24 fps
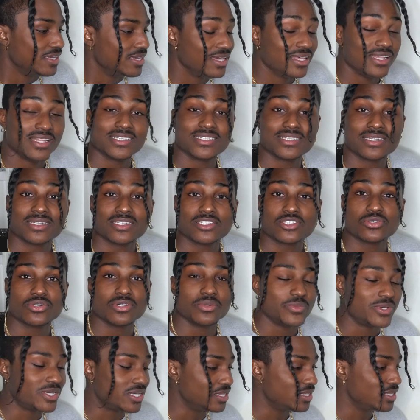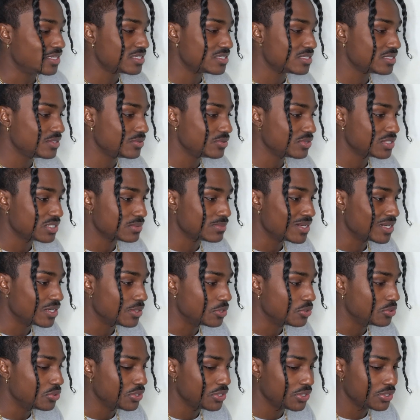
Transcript: And let's get into it, man. Let's see what it's about.